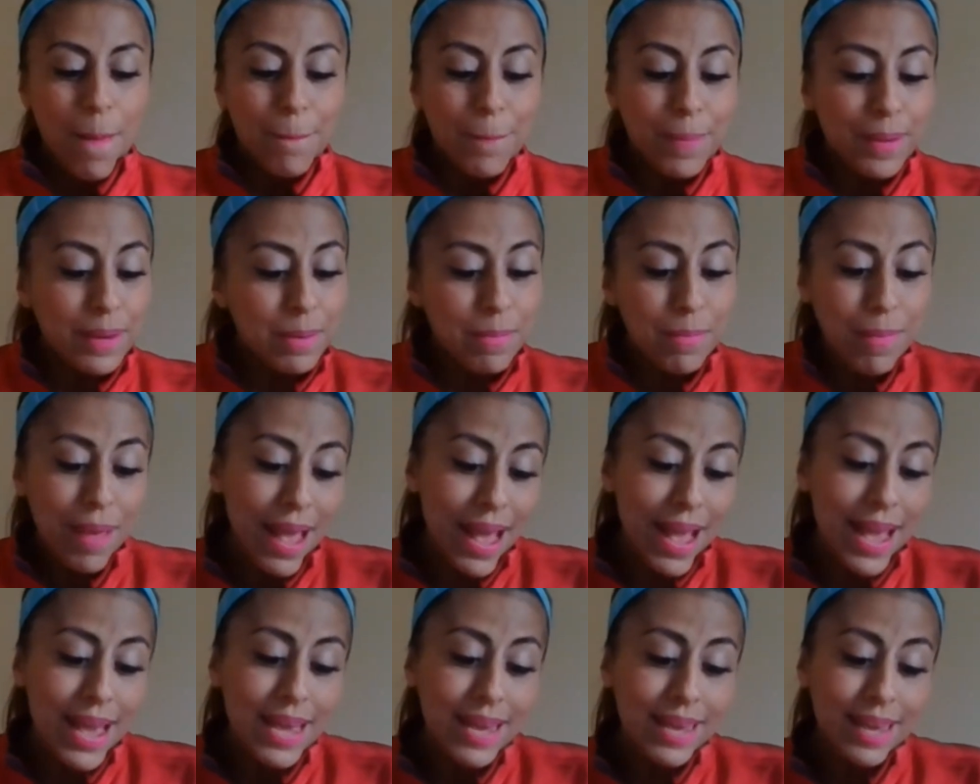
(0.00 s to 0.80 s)
But
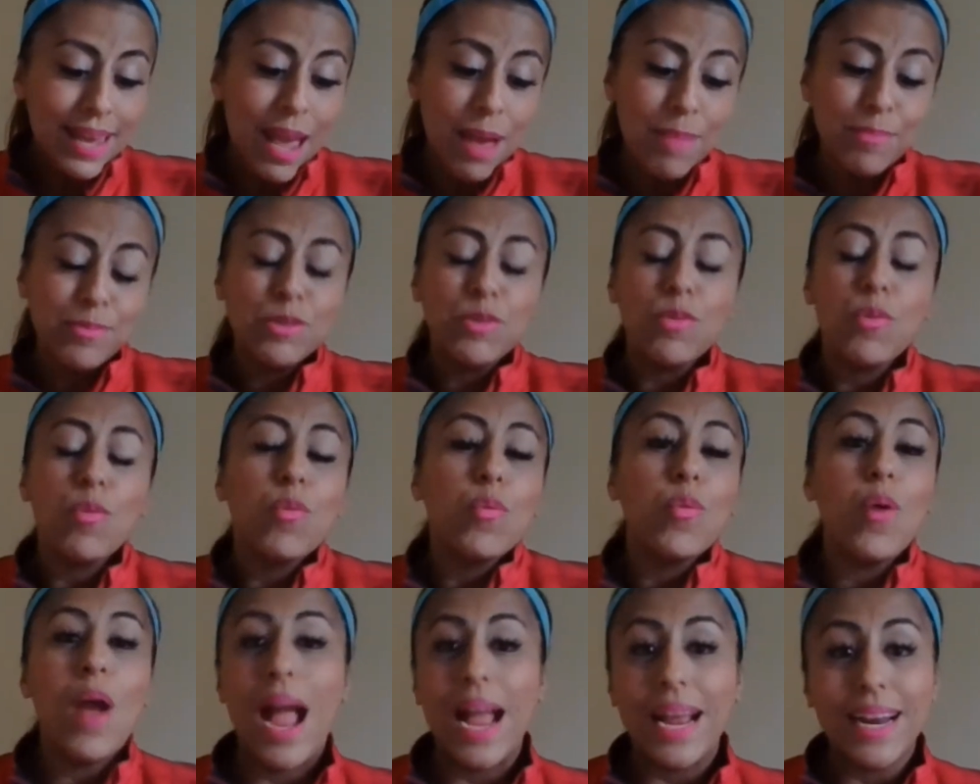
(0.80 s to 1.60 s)
May kept
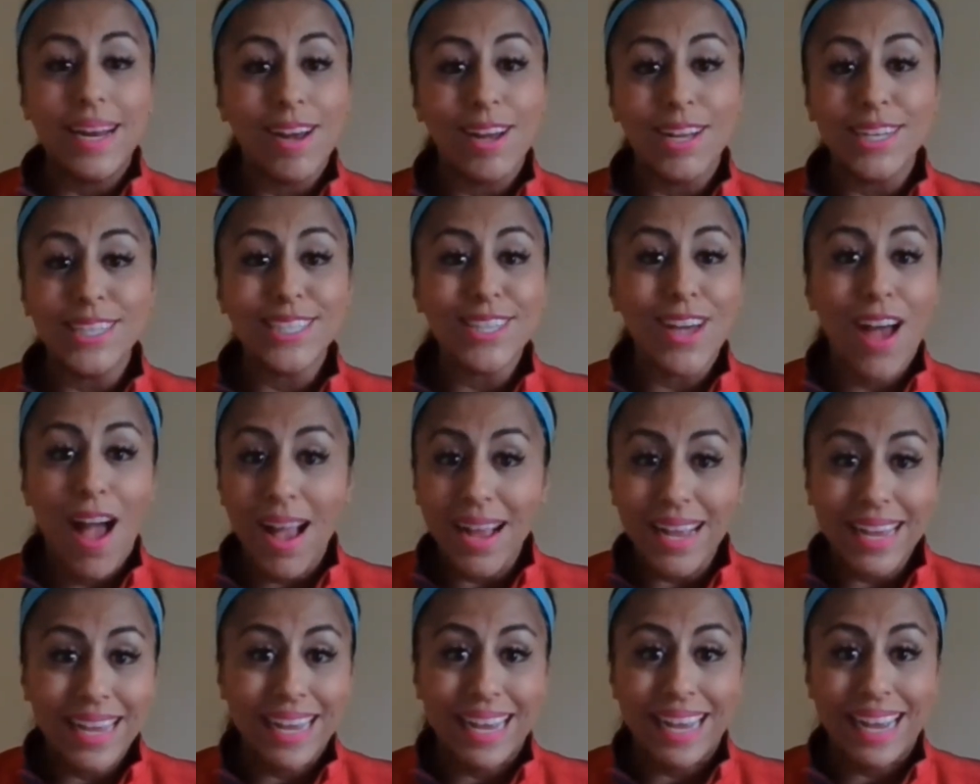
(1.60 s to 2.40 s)
right on
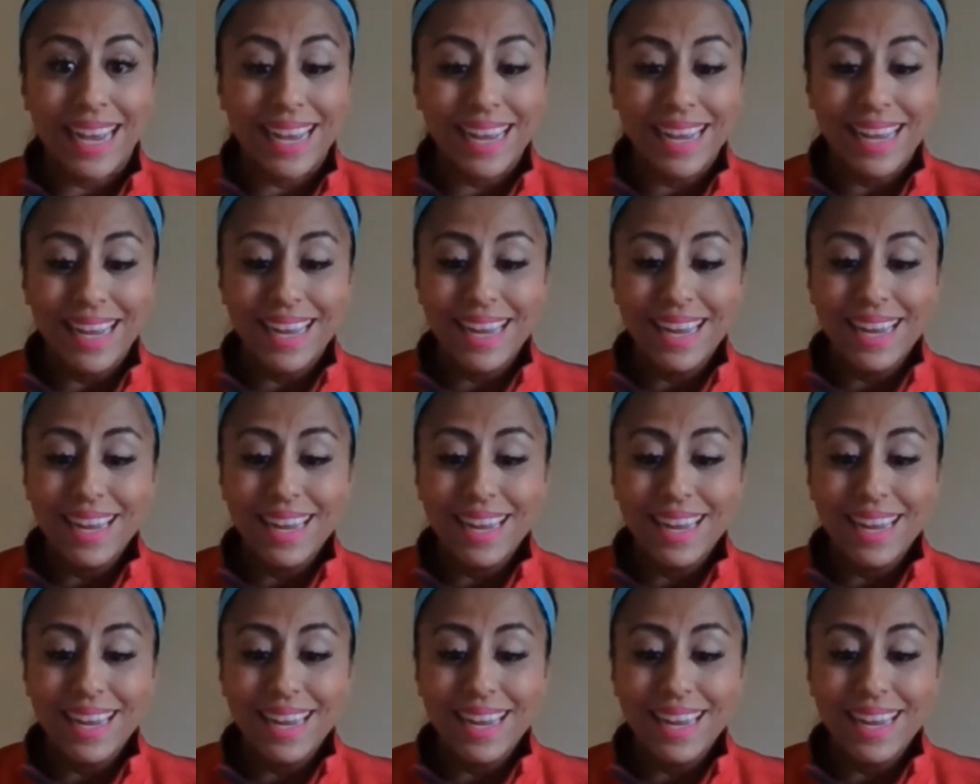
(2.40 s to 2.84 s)
talking.